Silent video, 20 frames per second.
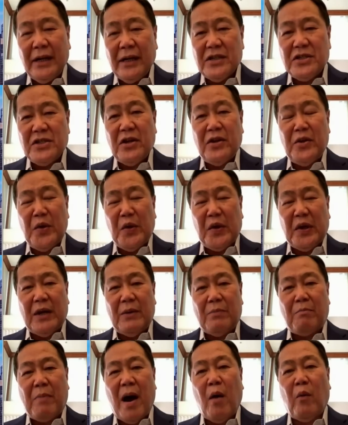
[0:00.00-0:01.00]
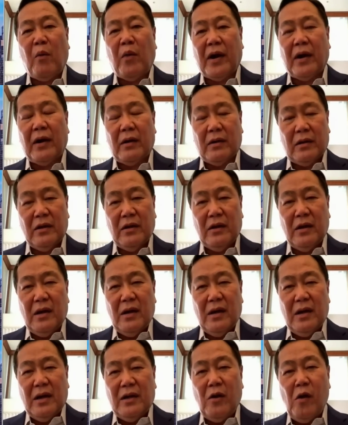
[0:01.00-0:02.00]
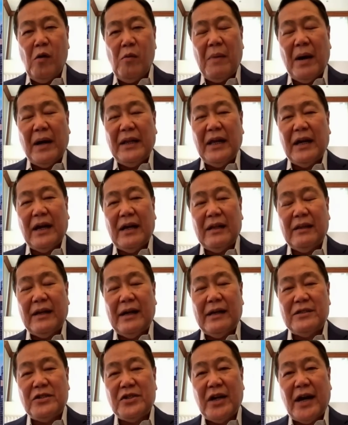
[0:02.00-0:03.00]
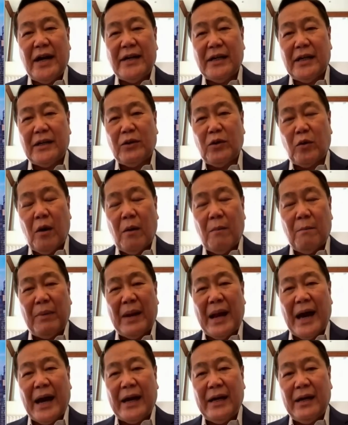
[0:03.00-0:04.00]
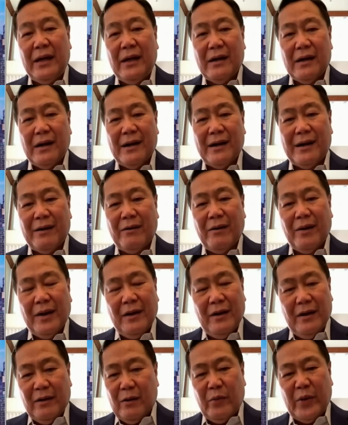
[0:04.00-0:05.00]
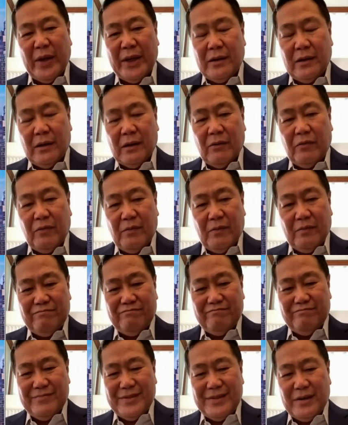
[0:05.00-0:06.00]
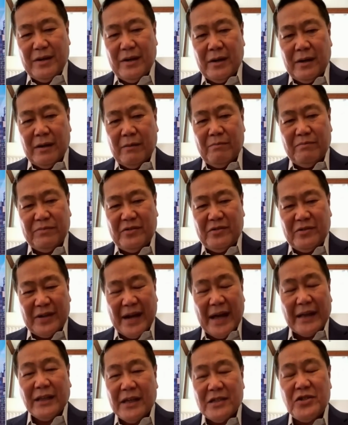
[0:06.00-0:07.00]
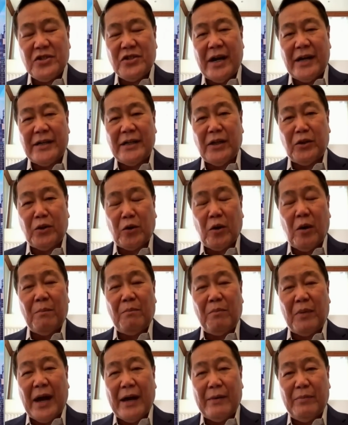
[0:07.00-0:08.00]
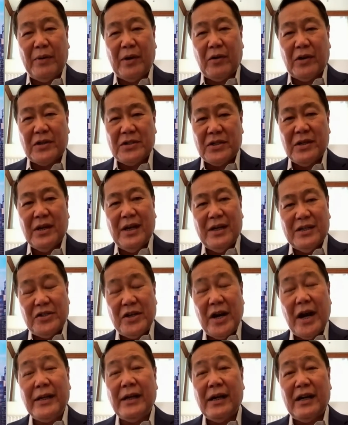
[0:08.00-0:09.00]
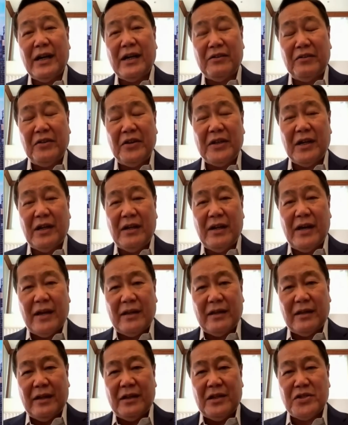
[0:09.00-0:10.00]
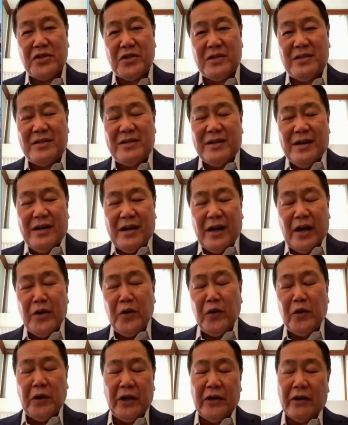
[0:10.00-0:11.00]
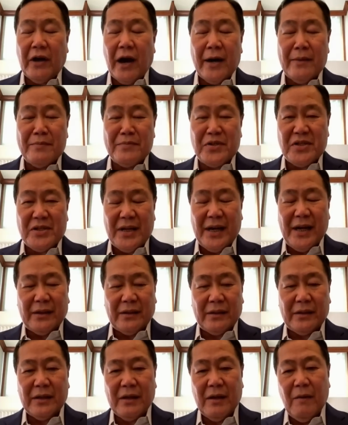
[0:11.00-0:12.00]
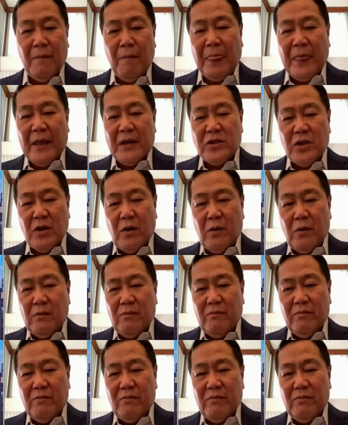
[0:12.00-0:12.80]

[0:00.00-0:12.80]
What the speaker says: is a nuclear power. Nobody can tell China to comply with the threaten China to comply because China can retaliate. It is a nuclear armed state. So